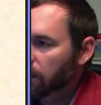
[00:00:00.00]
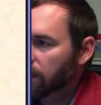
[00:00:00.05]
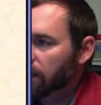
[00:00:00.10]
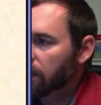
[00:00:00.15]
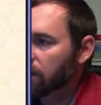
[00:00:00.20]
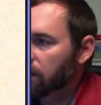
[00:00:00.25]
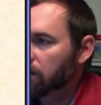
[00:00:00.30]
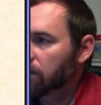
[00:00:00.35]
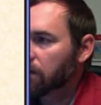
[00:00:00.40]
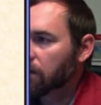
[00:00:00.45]
And
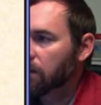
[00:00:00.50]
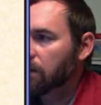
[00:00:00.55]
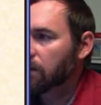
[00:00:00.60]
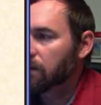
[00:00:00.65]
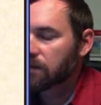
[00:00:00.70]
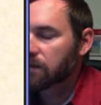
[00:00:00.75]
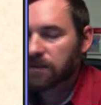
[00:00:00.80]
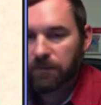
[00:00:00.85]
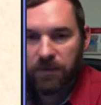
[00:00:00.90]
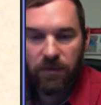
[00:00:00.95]
again,
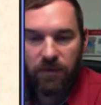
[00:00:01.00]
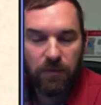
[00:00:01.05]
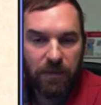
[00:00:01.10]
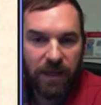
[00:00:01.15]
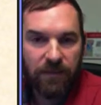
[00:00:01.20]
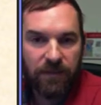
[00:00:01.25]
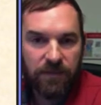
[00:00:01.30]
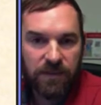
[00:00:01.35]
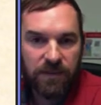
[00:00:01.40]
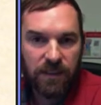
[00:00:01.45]
some of you
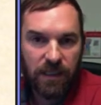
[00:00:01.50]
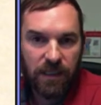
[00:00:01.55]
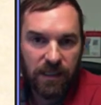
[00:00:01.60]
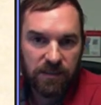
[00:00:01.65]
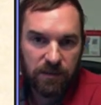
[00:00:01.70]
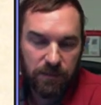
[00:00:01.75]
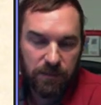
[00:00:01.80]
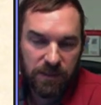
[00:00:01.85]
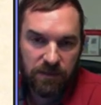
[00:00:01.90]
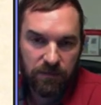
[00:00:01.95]
may have seen
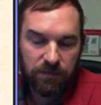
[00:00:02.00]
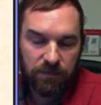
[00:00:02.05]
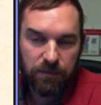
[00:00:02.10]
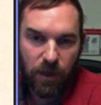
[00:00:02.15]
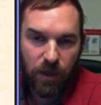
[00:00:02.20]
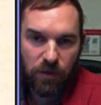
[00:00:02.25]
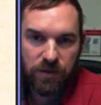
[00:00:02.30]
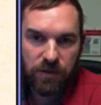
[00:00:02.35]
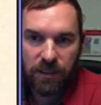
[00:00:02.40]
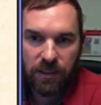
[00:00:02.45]
estimates of
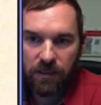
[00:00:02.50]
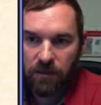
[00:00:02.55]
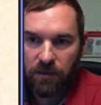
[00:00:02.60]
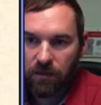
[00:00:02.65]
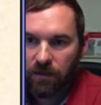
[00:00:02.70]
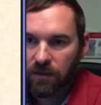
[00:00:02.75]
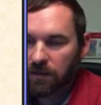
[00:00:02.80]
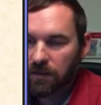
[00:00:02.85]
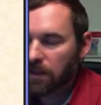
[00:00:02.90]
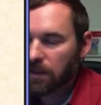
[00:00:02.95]
poaching
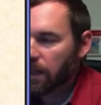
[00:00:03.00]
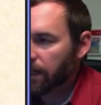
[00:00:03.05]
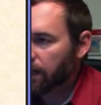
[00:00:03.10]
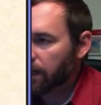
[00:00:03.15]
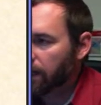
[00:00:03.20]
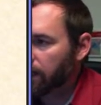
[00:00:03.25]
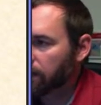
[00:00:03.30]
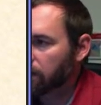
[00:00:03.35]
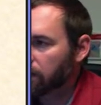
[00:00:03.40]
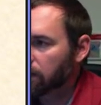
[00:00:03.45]
a lot
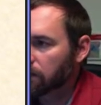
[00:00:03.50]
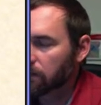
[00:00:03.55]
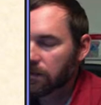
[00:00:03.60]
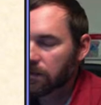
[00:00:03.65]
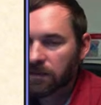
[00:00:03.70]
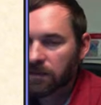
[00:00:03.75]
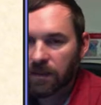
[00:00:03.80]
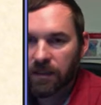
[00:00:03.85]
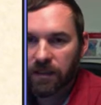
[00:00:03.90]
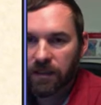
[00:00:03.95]
higher.
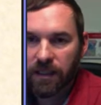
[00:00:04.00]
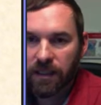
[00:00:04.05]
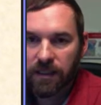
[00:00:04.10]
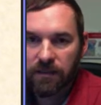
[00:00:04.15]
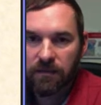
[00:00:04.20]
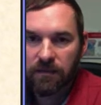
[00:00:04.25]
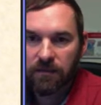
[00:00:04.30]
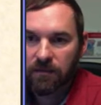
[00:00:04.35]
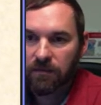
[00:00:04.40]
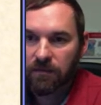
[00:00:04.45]
And
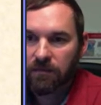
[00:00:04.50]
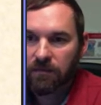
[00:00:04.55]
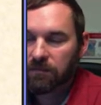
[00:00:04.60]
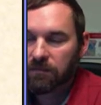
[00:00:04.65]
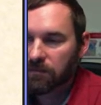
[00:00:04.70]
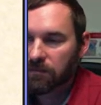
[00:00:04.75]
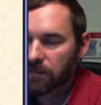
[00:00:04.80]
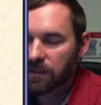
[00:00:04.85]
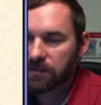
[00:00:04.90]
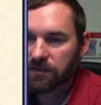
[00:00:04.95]
again,
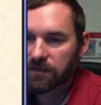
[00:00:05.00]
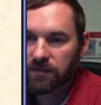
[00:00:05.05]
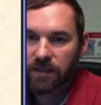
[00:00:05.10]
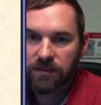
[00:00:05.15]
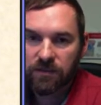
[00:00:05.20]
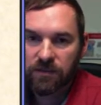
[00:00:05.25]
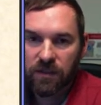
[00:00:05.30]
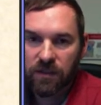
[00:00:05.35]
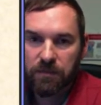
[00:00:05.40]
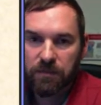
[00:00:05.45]
this
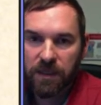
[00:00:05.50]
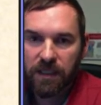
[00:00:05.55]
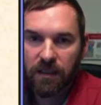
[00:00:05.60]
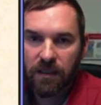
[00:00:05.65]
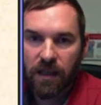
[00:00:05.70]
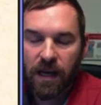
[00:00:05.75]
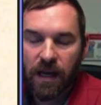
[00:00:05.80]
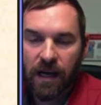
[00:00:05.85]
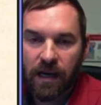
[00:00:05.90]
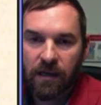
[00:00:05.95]
this could be
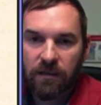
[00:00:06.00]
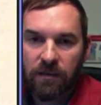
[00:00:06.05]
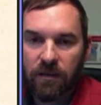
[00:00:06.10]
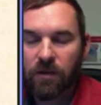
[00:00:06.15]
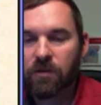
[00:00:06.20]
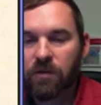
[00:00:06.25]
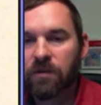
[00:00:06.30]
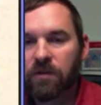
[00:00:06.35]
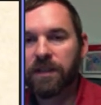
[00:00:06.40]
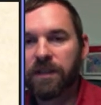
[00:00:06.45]
a lot higher
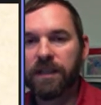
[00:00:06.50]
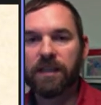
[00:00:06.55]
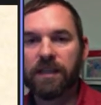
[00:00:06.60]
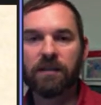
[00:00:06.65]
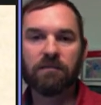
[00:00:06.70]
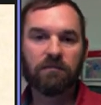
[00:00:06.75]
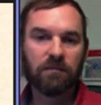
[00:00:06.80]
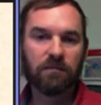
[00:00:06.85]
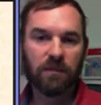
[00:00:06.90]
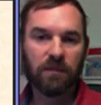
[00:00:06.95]

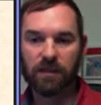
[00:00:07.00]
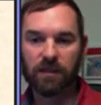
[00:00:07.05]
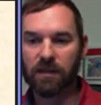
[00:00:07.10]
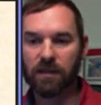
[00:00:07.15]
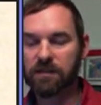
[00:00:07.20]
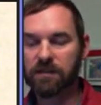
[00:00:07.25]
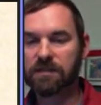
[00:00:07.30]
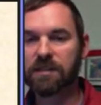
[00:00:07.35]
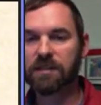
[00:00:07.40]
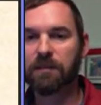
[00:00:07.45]
locally in,
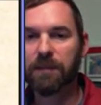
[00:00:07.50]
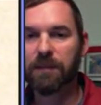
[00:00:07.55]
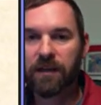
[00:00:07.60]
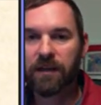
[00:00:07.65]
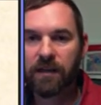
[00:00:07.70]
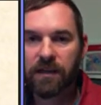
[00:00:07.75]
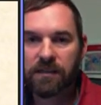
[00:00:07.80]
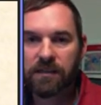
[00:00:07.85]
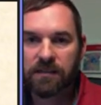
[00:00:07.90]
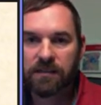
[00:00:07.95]
in some
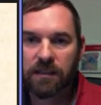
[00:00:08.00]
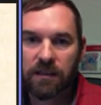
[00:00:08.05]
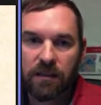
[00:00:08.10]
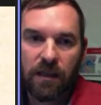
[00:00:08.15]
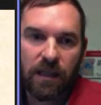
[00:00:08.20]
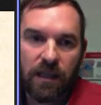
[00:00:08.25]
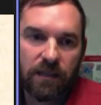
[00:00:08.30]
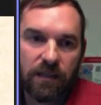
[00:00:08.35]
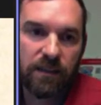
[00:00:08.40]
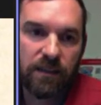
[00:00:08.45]
areas, and
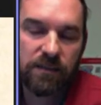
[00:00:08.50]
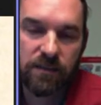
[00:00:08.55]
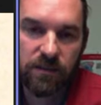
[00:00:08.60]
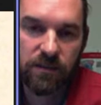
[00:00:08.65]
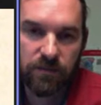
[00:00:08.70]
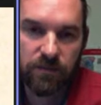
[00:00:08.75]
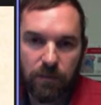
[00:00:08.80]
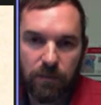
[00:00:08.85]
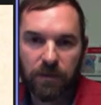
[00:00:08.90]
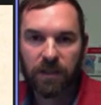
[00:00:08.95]
and this
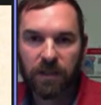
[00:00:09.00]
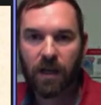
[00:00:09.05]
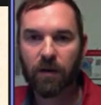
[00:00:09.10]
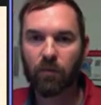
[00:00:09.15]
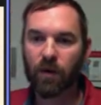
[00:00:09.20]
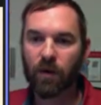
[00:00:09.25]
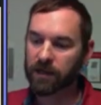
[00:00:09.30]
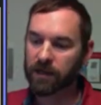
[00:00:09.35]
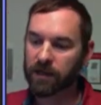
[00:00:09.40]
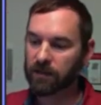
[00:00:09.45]
is from a
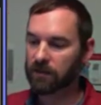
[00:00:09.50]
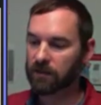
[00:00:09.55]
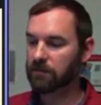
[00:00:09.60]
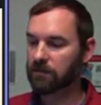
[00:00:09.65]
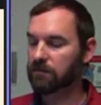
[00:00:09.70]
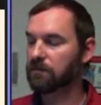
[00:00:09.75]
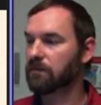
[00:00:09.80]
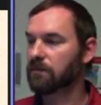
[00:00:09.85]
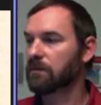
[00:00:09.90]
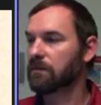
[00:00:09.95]
lot wider
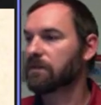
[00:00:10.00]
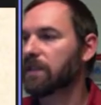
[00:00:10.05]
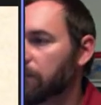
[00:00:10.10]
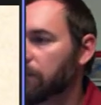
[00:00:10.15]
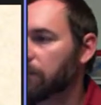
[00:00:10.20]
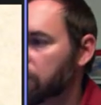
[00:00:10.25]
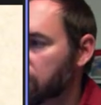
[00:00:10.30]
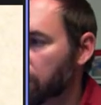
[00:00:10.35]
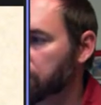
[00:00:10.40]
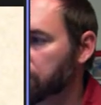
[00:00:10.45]

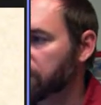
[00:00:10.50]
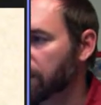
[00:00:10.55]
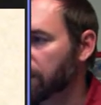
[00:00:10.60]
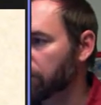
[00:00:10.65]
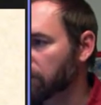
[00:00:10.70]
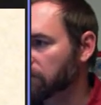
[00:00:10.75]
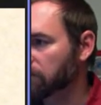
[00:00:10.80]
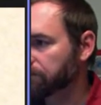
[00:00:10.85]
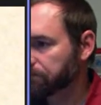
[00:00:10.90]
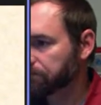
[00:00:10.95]

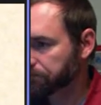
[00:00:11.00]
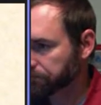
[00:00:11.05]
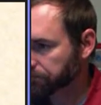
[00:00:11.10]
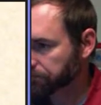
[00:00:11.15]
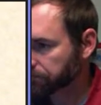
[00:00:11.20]
subsample.